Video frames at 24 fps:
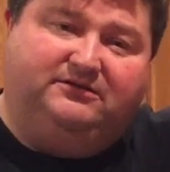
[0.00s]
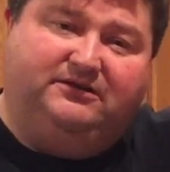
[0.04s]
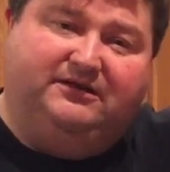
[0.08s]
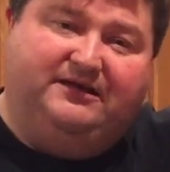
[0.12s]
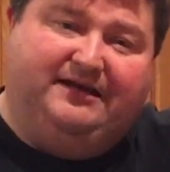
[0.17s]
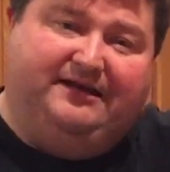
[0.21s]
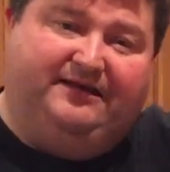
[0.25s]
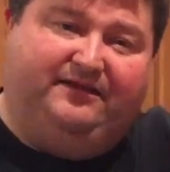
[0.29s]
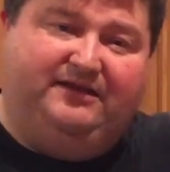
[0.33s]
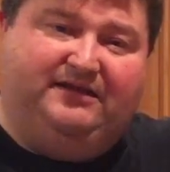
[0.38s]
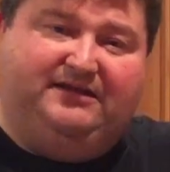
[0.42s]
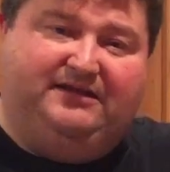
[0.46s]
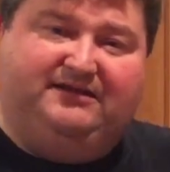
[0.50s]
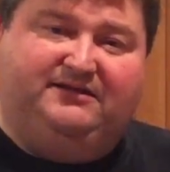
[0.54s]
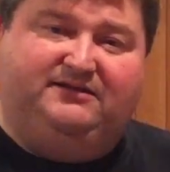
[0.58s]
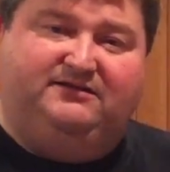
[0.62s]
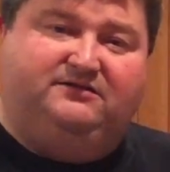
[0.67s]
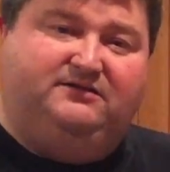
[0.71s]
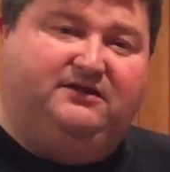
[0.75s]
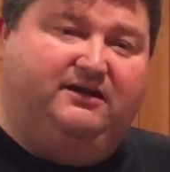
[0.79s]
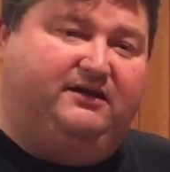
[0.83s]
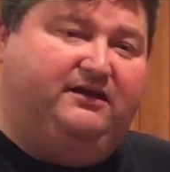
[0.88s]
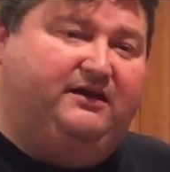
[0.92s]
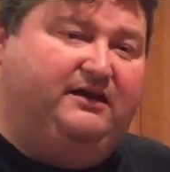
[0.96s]
in the
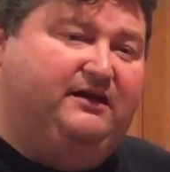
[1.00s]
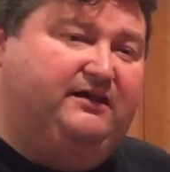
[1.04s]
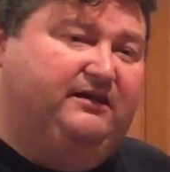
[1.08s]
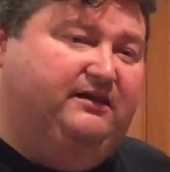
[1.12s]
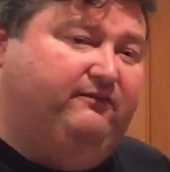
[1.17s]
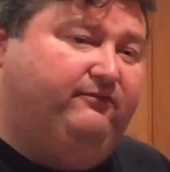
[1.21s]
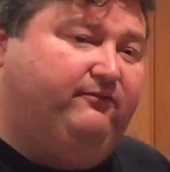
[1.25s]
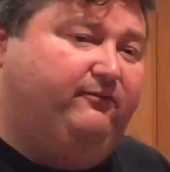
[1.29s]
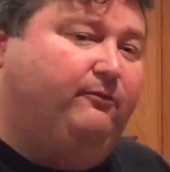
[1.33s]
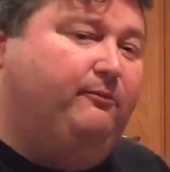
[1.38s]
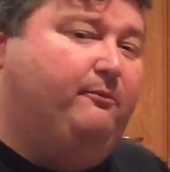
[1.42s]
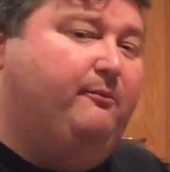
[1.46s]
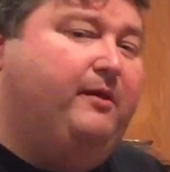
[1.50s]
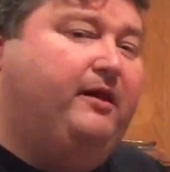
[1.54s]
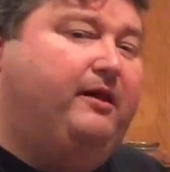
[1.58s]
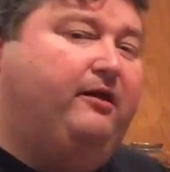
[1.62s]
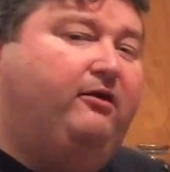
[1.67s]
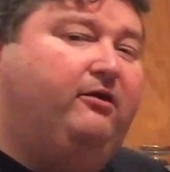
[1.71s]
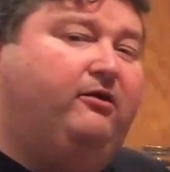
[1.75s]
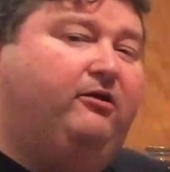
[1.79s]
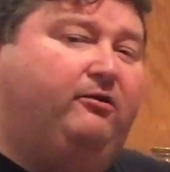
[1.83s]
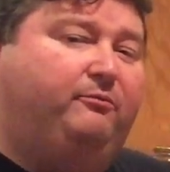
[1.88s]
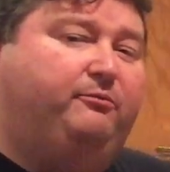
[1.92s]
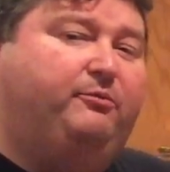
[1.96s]

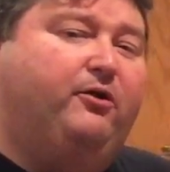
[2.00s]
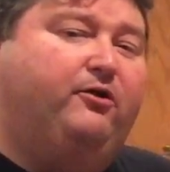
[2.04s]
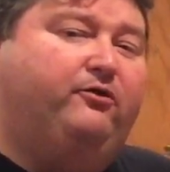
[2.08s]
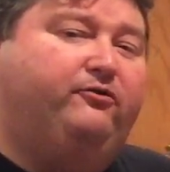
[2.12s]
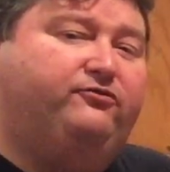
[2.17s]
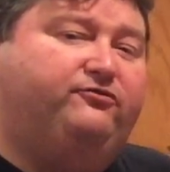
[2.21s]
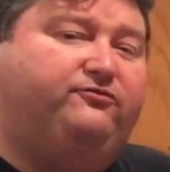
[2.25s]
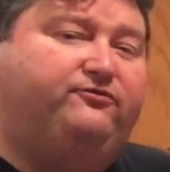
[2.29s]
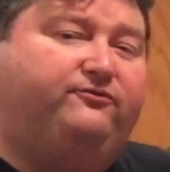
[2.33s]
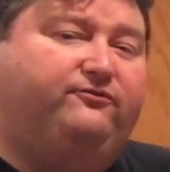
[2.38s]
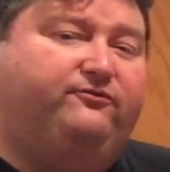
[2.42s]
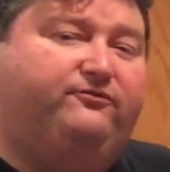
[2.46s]
fermenter or post